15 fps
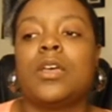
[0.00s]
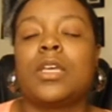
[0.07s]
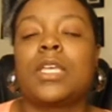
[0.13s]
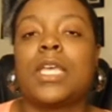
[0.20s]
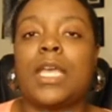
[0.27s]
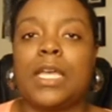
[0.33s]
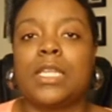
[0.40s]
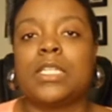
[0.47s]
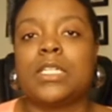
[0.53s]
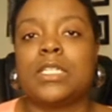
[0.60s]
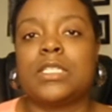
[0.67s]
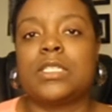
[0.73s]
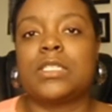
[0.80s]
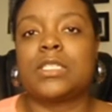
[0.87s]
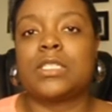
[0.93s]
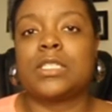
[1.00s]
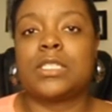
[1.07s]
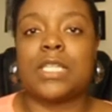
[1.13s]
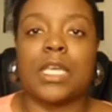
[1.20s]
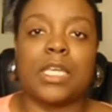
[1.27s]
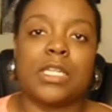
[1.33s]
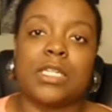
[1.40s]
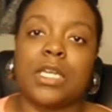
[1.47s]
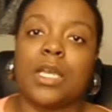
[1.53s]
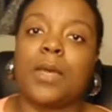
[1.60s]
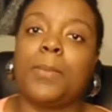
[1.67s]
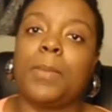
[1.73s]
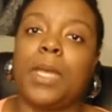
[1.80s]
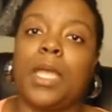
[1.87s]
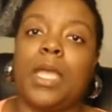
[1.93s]
Kaylin's second in
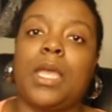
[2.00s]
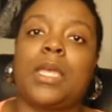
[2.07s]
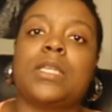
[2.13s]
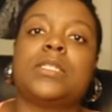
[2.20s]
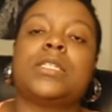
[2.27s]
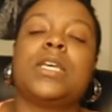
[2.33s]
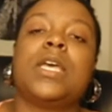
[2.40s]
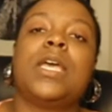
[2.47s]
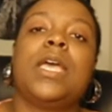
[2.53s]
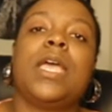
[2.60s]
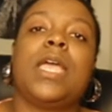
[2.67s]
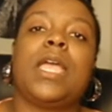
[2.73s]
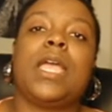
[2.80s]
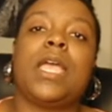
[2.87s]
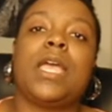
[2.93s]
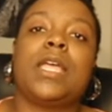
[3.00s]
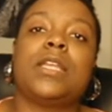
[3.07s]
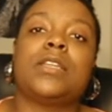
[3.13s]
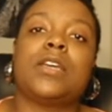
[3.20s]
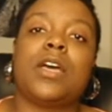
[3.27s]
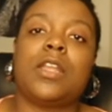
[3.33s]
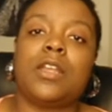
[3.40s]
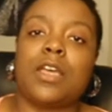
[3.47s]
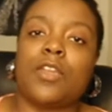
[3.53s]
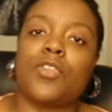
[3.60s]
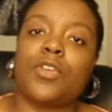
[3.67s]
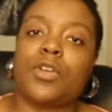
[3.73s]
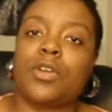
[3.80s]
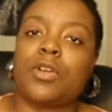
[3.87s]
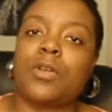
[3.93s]
command, and
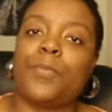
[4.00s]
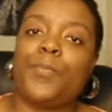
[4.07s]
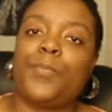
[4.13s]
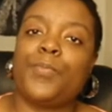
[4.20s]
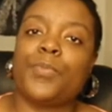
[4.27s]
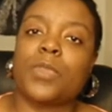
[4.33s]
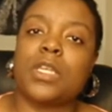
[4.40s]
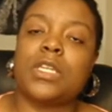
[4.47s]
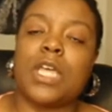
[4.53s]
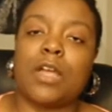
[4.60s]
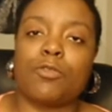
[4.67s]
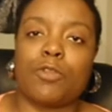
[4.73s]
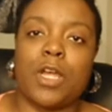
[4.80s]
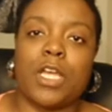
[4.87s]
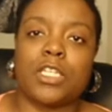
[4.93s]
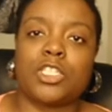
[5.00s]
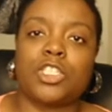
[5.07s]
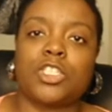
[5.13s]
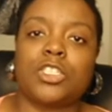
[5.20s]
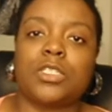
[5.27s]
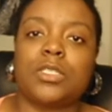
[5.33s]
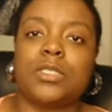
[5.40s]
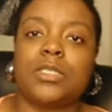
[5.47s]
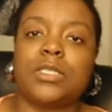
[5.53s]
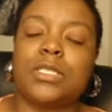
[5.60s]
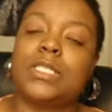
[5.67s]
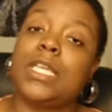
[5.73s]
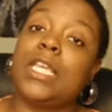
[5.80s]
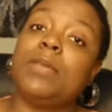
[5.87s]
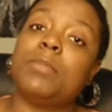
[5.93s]
another Naresh
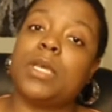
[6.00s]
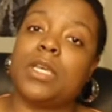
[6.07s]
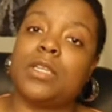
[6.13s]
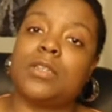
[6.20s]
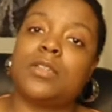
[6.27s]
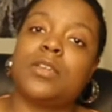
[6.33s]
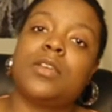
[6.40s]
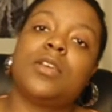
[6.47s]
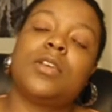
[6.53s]
demon